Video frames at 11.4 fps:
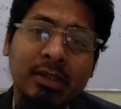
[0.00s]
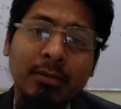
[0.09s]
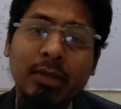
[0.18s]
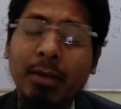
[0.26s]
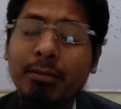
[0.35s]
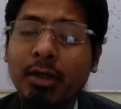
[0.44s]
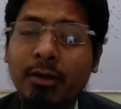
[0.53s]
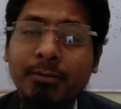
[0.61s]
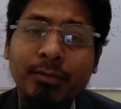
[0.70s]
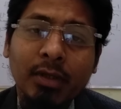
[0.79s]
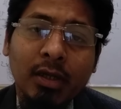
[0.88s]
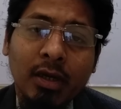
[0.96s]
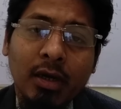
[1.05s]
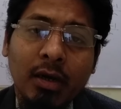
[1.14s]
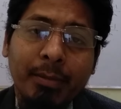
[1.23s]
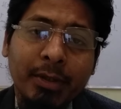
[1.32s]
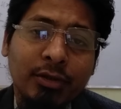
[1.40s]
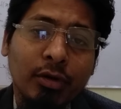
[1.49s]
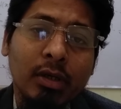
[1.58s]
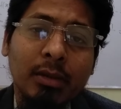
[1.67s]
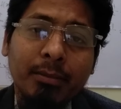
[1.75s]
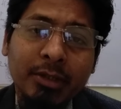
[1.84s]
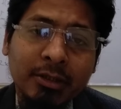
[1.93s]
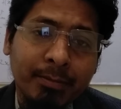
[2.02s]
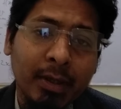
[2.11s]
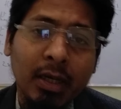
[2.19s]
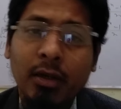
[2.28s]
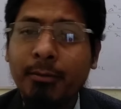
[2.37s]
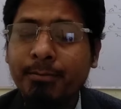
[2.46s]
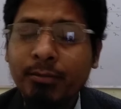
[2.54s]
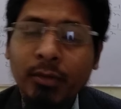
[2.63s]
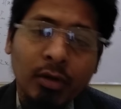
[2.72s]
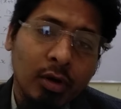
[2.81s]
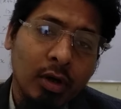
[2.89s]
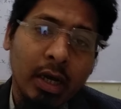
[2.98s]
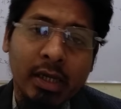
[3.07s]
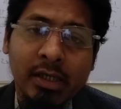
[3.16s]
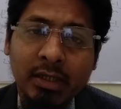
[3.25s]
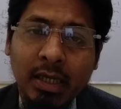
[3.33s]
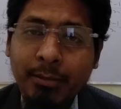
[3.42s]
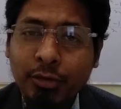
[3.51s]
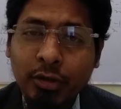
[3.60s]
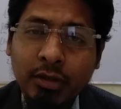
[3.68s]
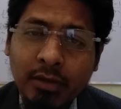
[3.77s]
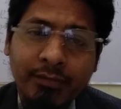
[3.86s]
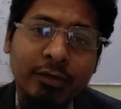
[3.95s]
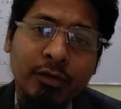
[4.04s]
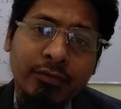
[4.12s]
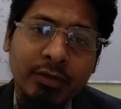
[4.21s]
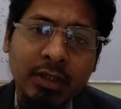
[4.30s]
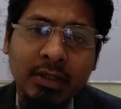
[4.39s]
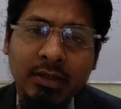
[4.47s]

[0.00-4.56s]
Sometimes the petroleum spill and it comes on the surface of sea.